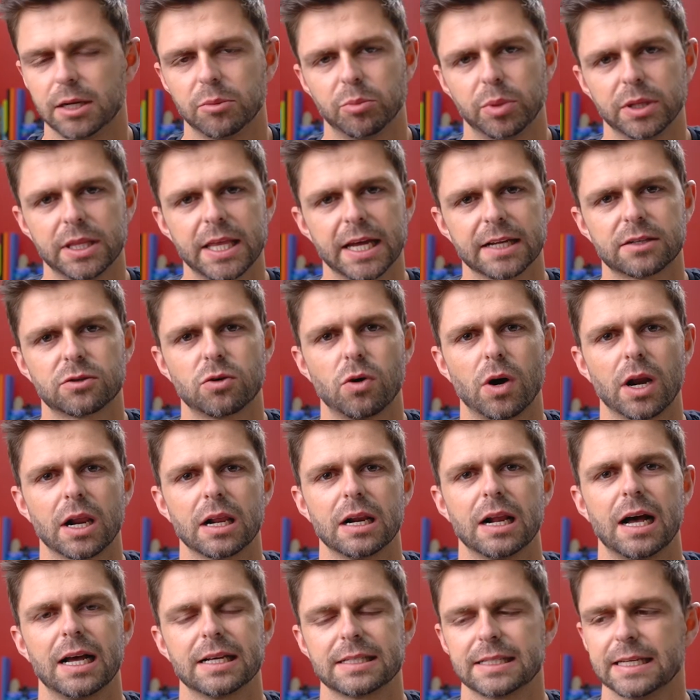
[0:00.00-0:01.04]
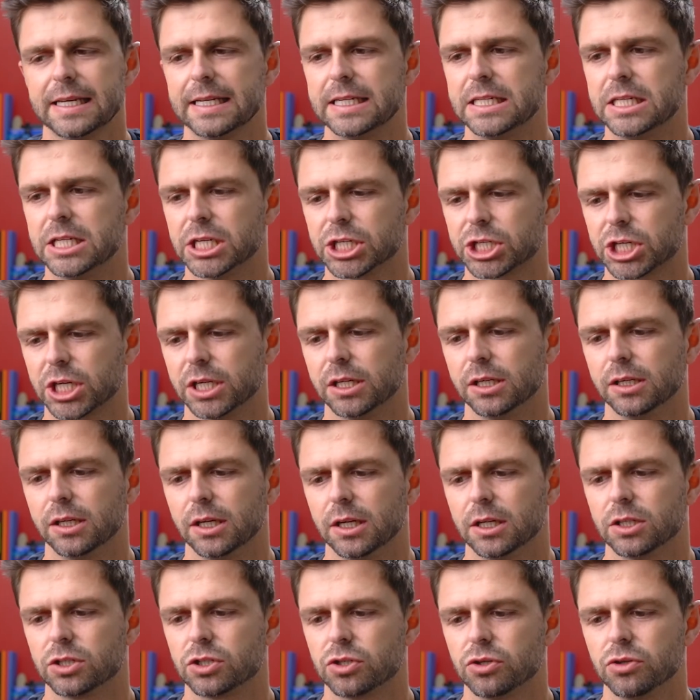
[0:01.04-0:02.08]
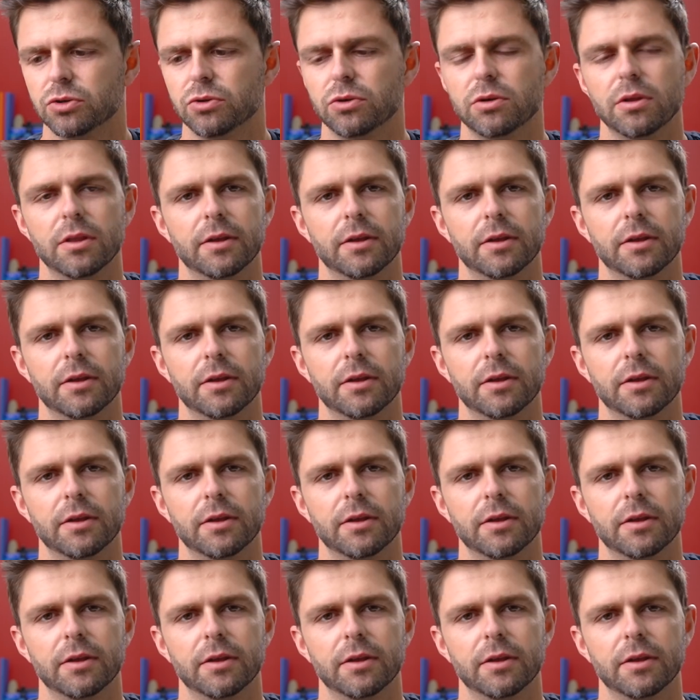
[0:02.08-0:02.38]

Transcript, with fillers: but that's quite a nice addition to